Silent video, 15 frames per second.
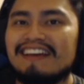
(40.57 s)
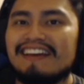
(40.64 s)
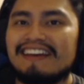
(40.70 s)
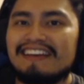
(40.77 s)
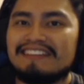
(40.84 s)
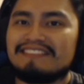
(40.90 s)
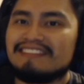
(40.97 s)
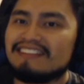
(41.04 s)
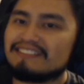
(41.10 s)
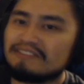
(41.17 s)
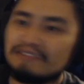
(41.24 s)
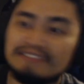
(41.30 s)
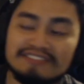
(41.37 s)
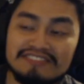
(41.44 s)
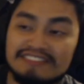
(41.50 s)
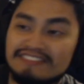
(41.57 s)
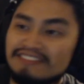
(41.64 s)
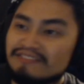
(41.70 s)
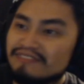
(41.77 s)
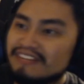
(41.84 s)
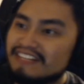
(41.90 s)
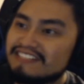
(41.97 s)
And so yeah, let's go get straight into
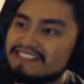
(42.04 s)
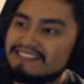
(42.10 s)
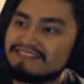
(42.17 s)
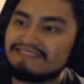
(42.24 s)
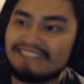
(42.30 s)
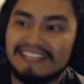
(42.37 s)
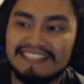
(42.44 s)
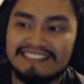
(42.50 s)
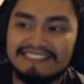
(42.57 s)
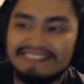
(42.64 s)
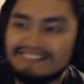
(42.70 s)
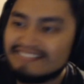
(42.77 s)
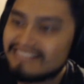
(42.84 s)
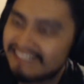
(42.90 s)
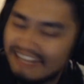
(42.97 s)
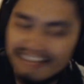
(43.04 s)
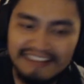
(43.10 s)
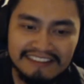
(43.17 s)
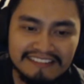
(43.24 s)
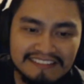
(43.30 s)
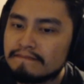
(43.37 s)
this reaction right now.